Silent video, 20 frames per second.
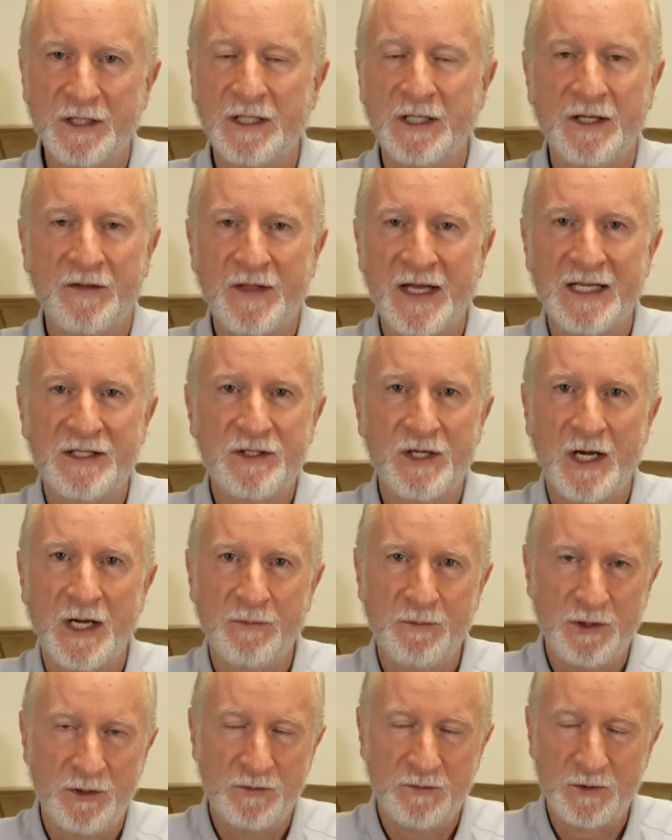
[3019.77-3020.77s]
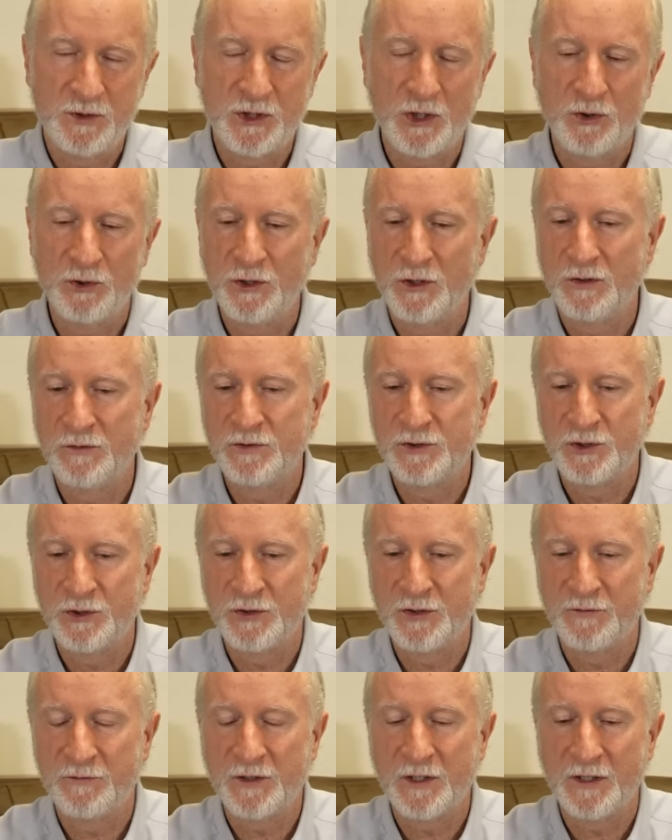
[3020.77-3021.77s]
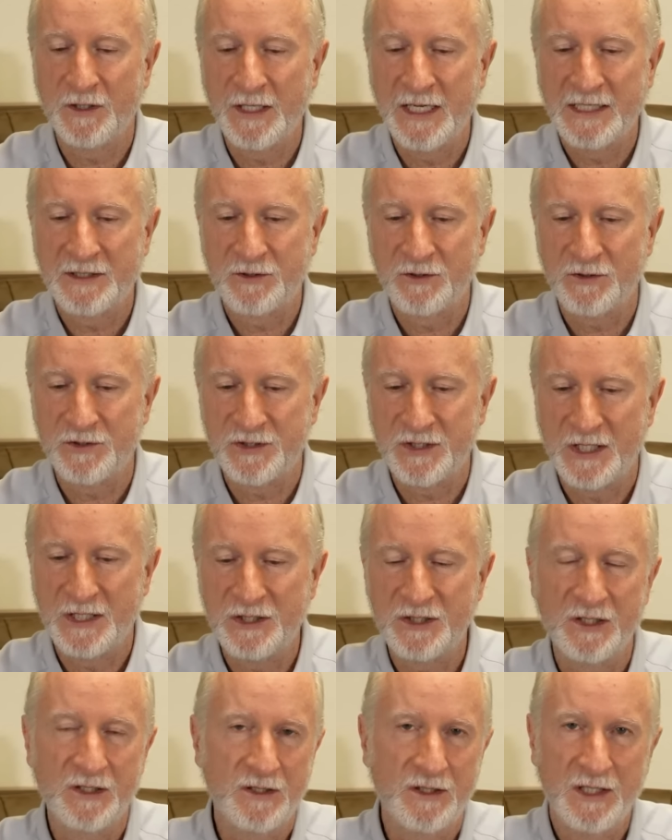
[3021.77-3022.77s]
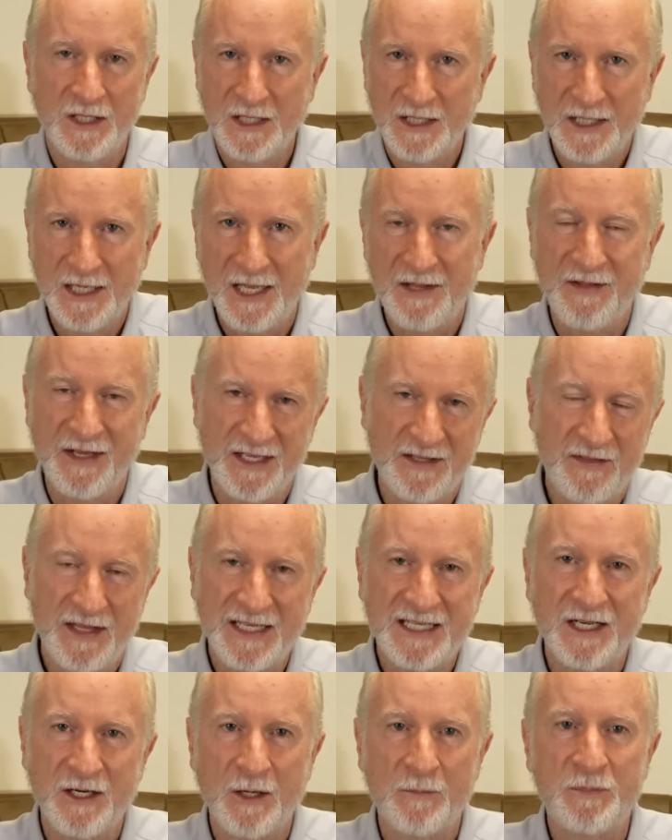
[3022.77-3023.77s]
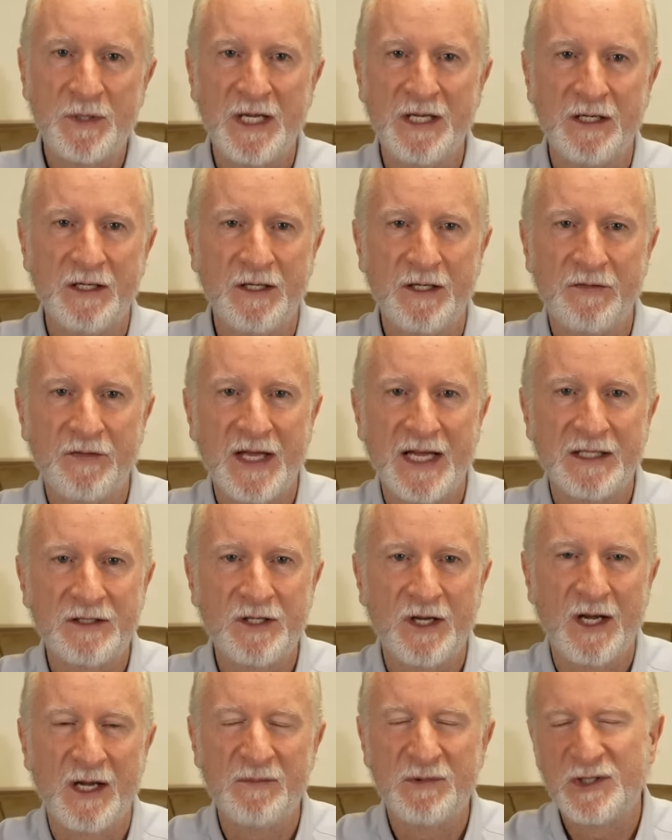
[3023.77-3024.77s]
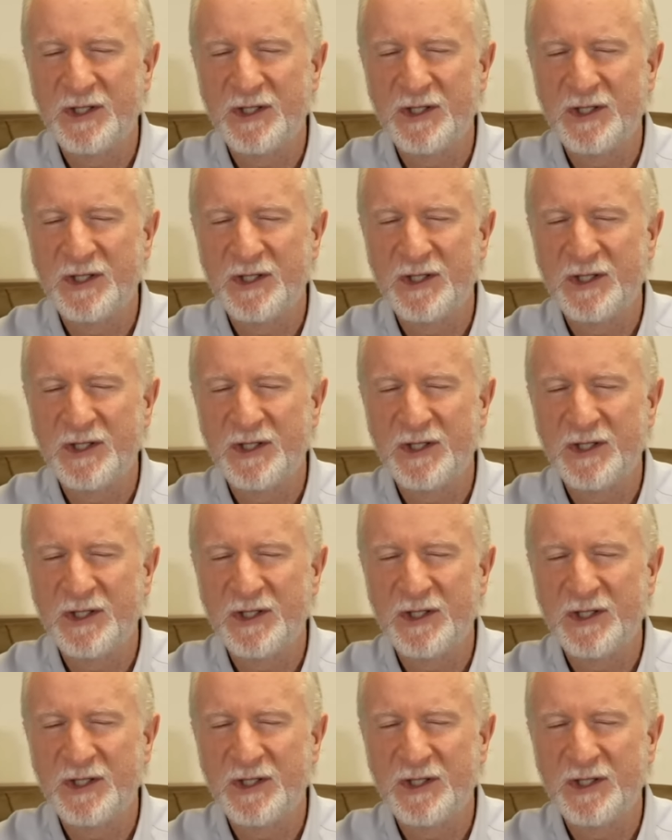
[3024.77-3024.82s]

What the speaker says: And at that time, you show your certificate of naturalization and they can update it at that time.